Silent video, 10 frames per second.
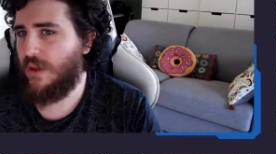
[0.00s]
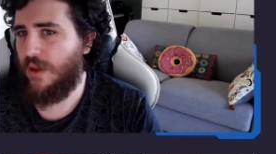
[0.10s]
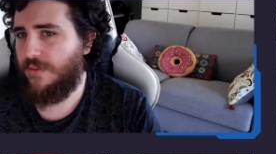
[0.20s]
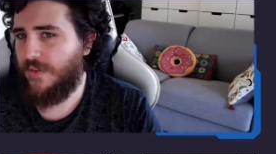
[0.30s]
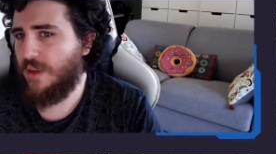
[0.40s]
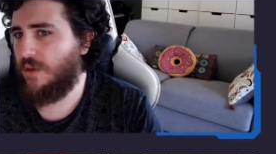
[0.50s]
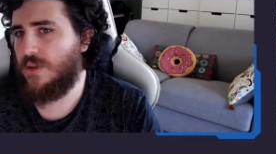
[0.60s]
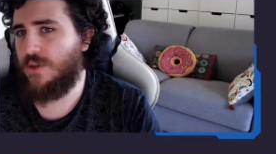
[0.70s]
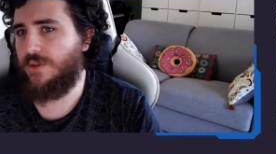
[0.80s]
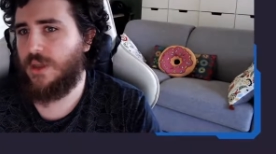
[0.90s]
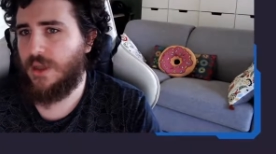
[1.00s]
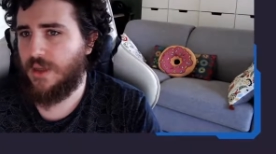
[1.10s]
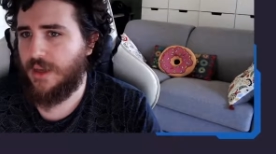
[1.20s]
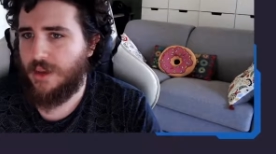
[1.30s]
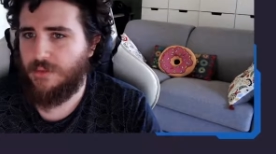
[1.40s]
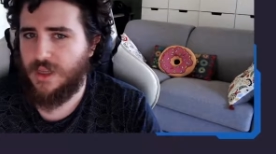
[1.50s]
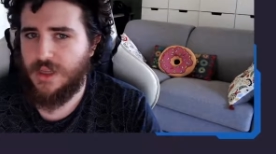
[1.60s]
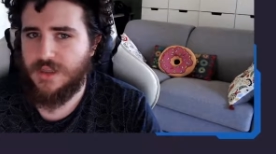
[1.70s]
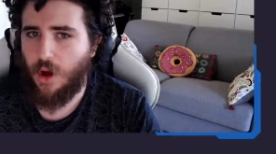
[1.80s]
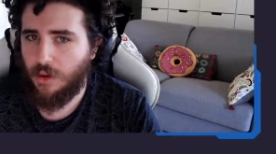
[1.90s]
feat considering that the game
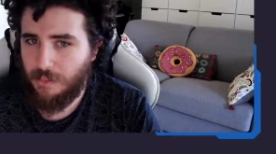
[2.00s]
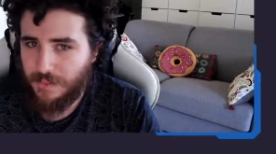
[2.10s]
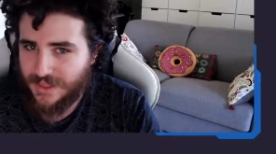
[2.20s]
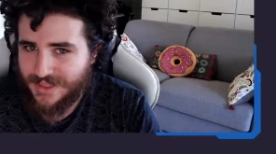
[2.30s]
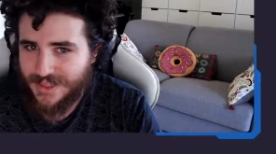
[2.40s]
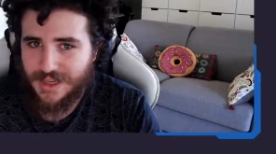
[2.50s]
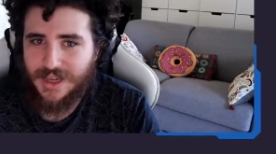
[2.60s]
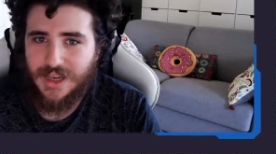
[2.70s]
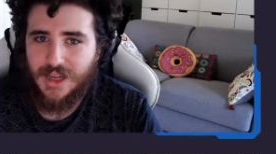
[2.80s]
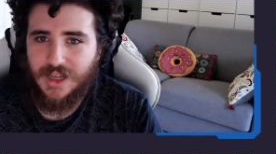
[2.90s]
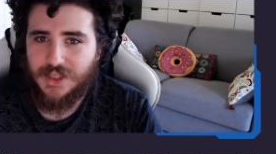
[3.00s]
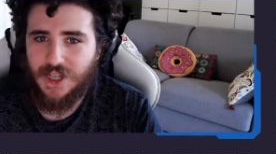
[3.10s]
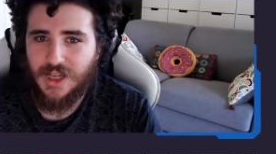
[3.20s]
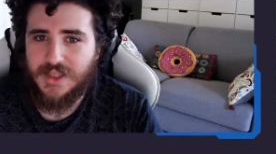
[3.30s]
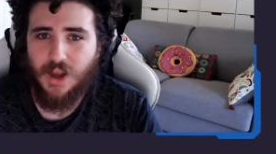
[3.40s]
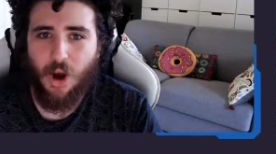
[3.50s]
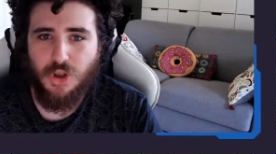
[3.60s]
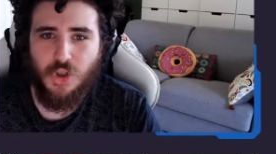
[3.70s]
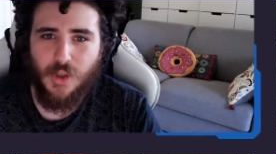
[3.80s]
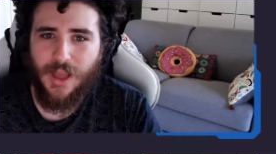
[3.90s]
released on PC just
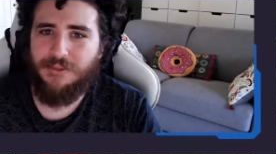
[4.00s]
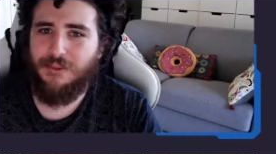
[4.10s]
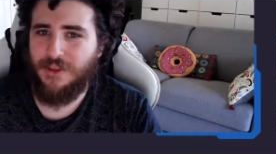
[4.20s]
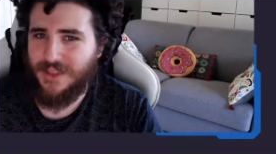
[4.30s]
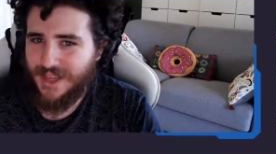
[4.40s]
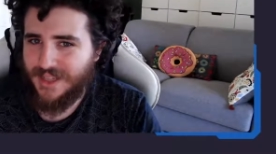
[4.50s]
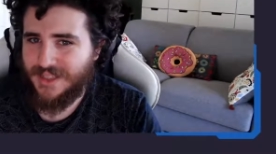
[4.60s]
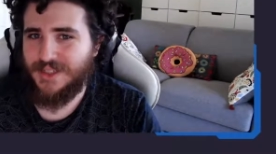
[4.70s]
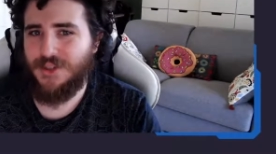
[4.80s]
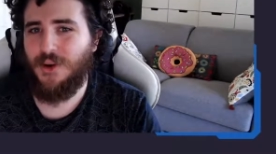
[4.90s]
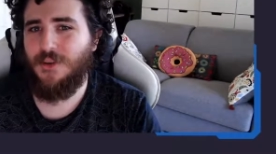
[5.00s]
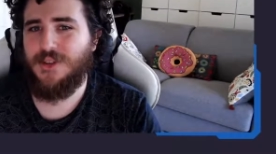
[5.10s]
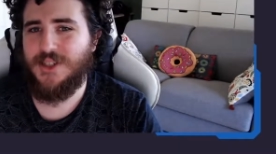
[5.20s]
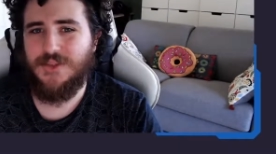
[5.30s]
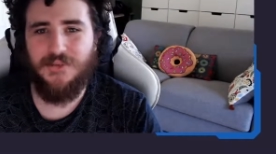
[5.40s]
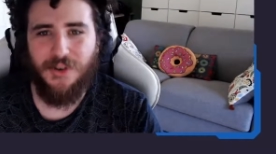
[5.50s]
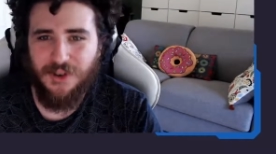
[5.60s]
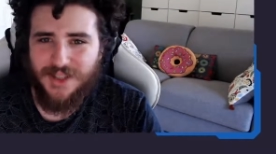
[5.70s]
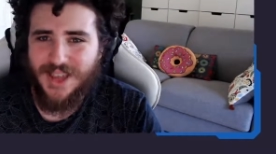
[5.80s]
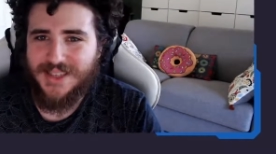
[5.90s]
on July 14th, so just
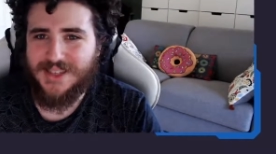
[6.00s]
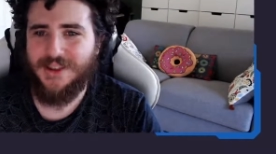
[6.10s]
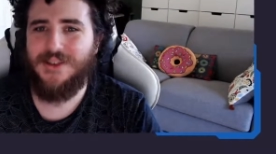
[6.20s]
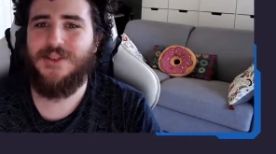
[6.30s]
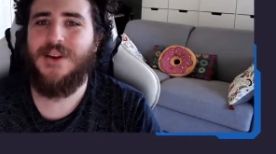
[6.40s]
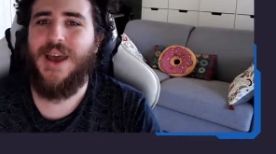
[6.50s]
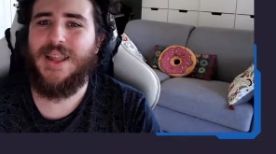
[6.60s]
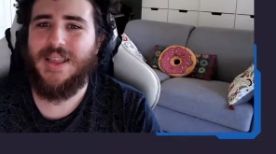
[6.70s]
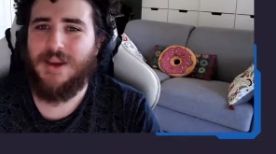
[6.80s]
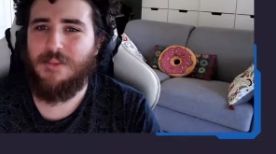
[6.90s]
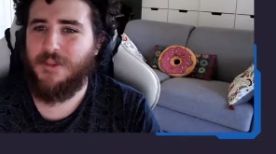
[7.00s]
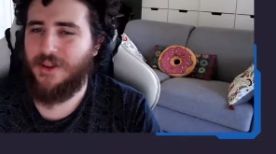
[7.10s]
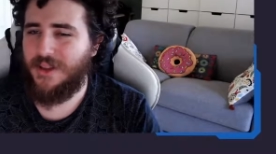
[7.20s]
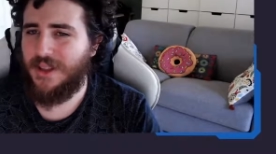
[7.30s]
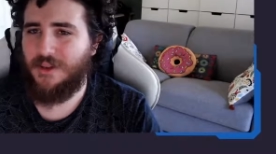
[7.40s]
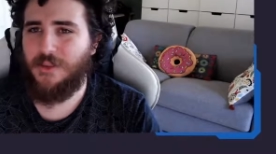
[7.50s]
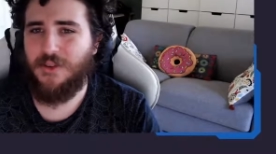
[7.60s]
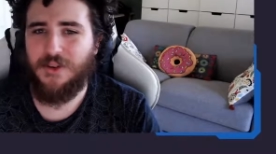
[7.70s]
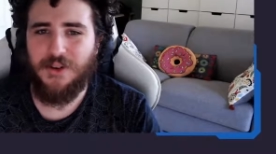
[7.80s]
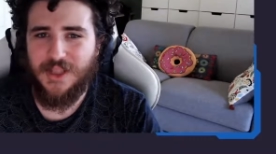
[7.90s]
4 days ago at the time of
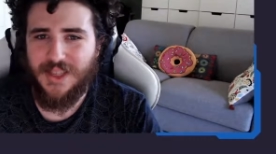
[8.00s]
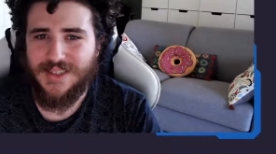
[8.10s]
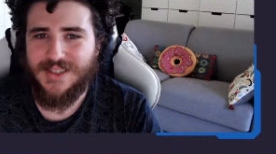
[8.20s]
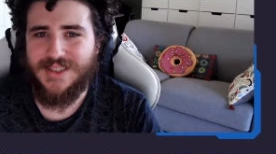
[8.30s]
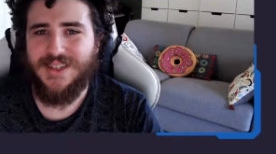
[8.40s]
recording this.